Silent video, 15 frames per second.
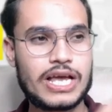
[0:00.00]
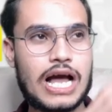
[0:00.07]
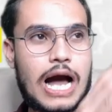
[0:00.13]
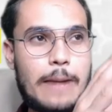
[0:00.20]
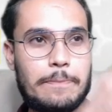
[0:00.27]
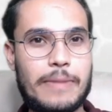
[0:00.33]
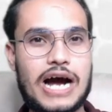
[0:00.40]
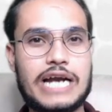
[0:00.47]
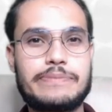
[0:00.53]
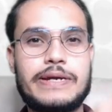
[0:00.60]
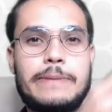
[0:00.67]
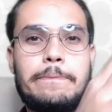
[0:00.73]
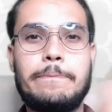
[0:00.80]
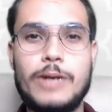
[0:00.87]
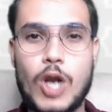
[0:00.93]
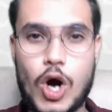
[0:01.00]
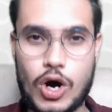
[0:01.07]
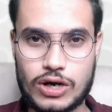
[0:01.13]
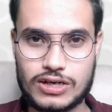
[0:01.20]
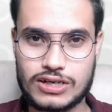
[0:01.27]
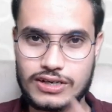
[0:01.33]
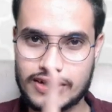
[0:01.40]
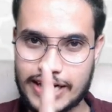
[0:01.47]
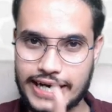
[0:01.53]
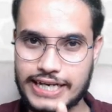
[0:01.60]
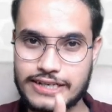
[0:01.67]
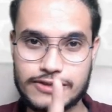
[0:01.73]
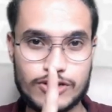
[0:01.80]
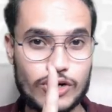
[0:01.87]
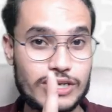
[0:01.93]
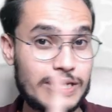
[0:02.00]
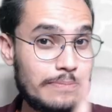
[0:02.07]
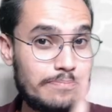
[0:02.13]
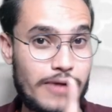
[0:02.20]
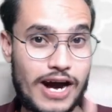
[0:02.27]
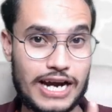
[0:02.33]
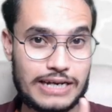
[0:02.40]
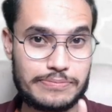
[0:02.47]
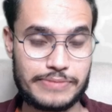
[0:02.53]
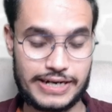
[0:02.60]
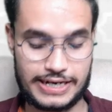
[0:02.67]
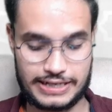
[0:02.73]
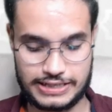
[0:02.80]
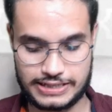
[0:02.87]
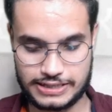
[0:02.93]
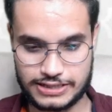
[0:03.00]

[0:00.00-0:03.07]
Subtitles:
apartment block, right? Not apartment.